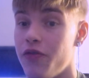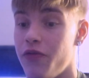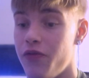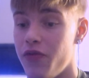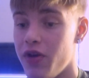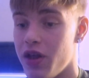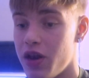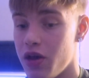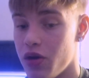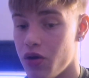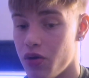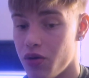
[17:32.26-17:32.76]
of
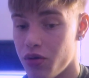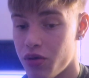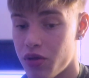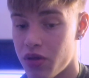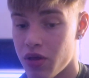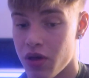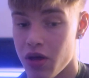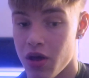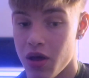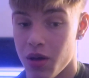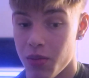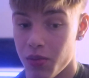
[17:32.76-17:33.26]
videos,
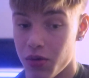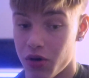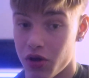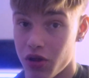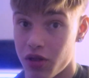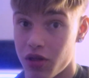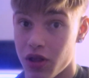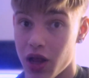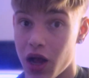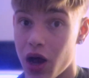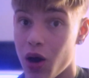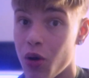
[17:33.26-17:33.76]

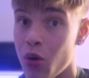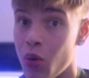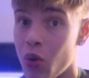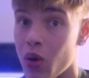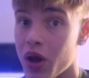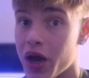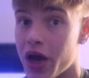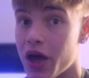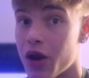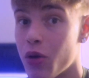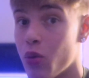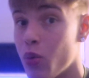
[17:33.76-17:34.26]
because now
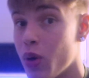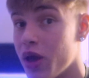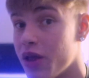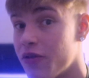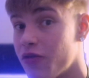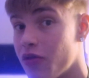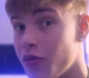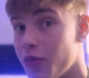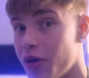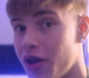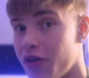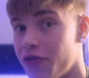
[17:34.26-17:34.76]
I gotta
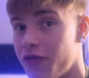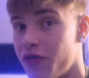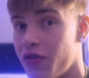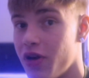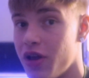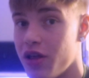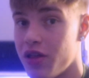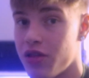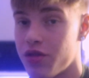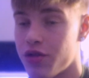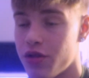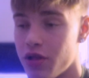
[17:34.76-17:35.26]
wait for my
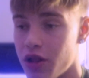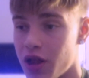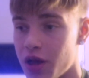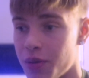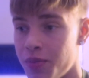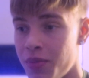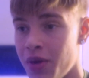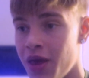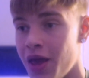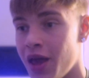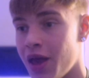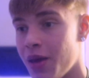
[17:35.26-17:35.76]
friends to
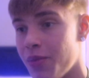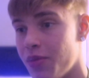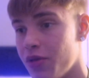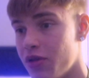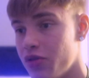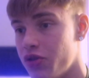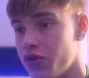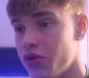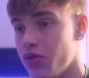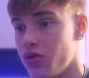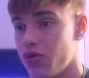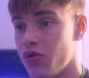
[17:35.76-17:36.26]
like be
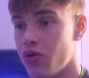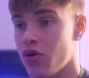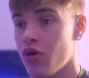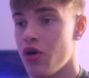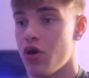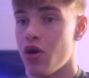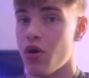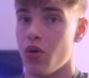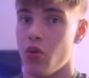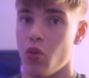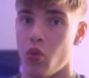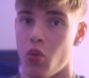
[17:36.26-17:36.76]
able to
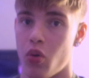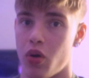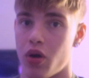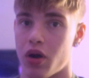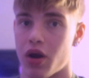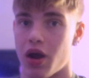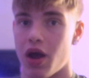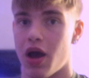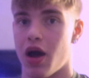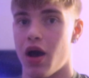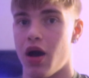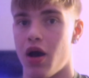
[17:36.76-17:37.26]

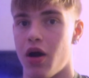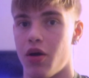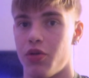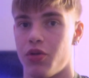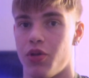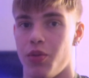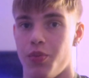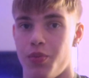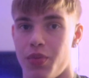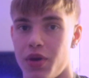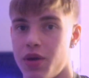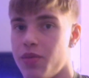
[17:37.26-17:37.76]
work
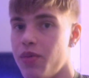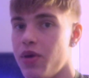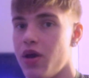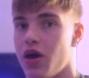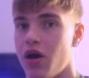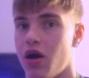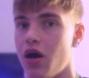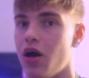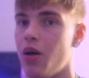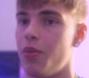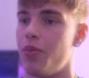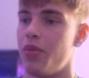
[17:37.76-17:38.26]
out and pick me
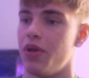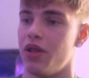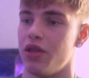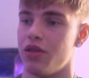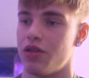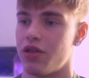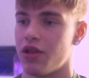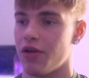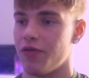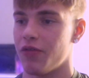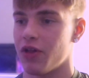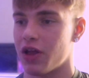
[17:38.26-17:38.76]
up
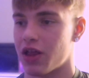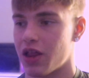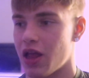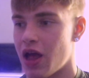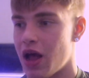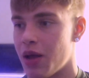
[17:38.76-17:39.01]
and stuff like